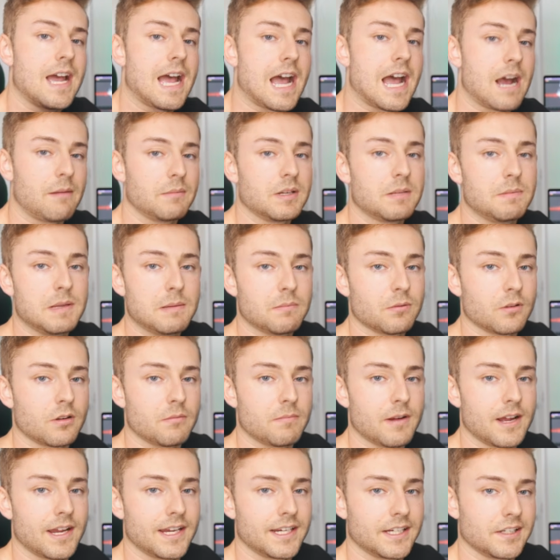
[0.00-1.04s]
how many people are
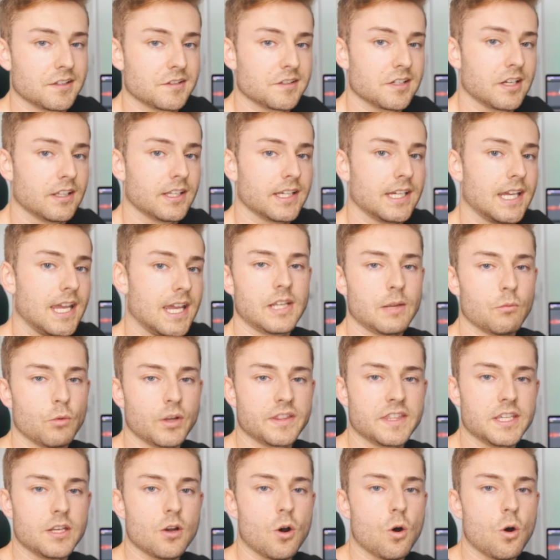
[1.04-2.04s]
buying and selling and what the